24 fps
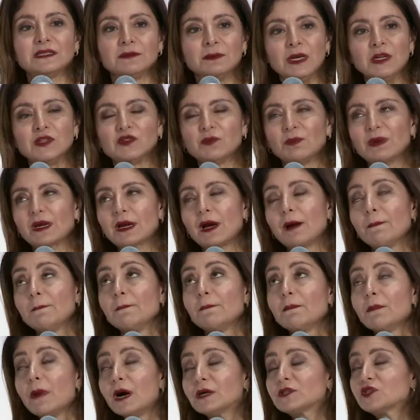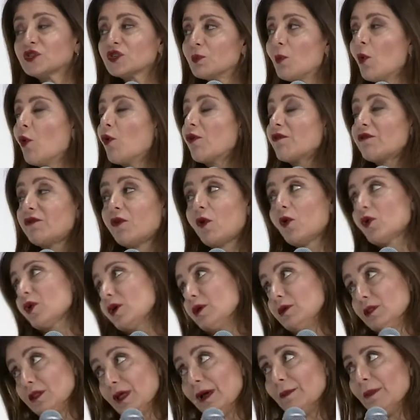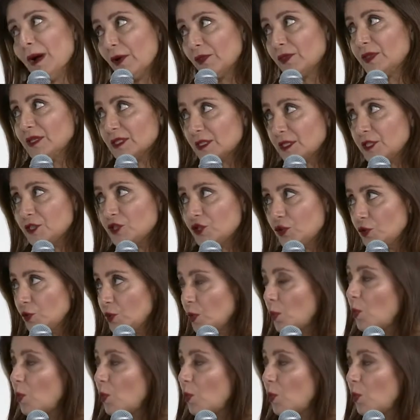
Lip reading: me to become much more vocal about this issue